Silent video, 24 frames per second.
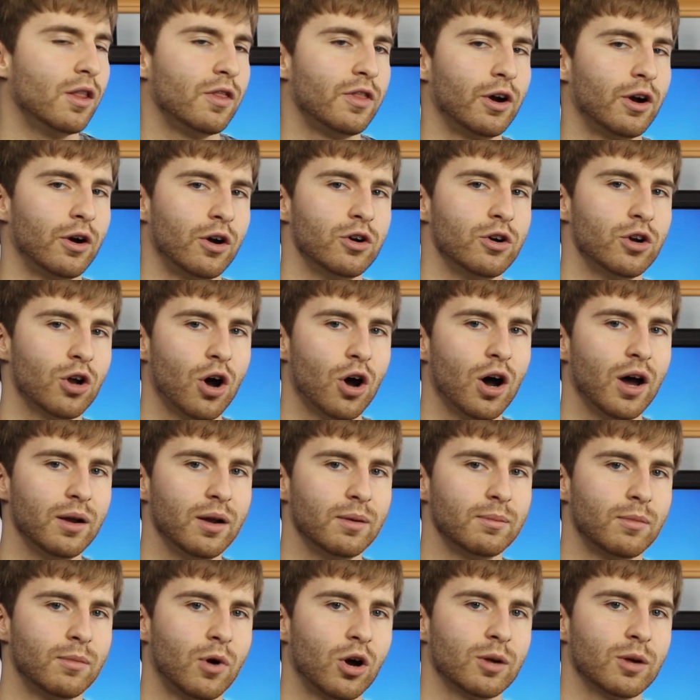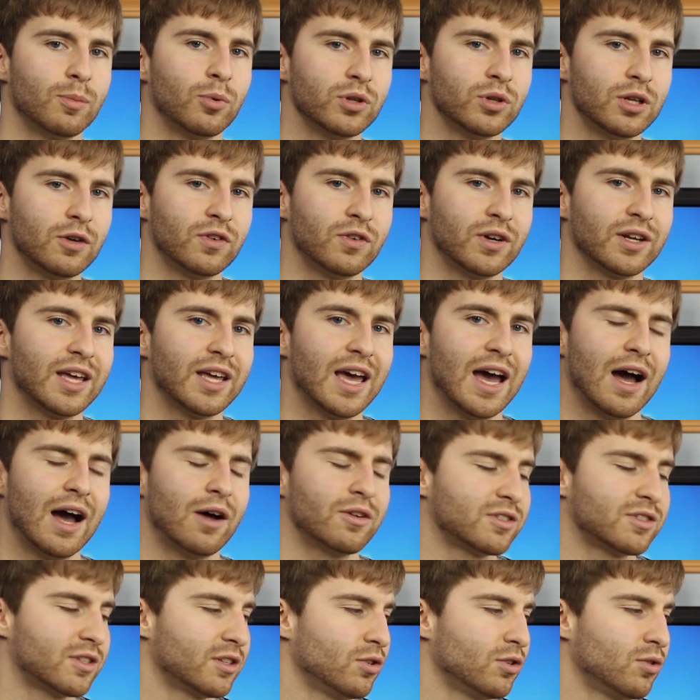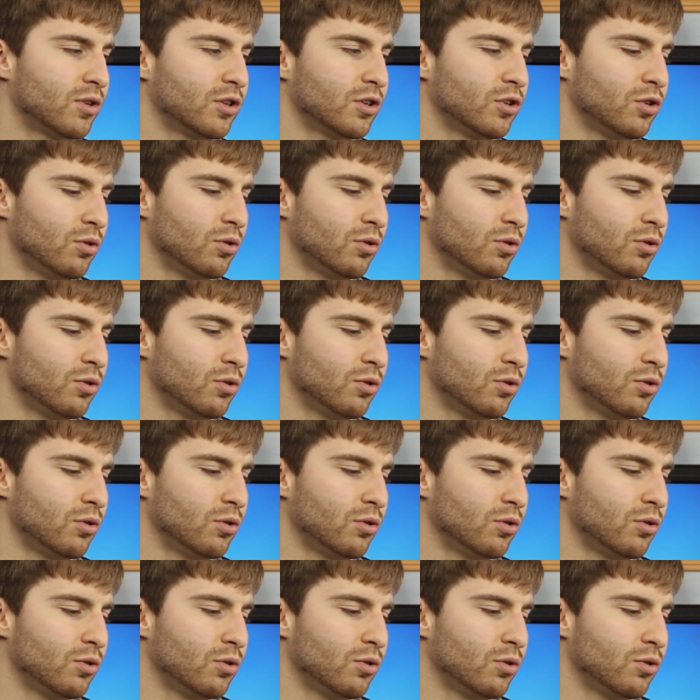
There are not multiple different accounts that you can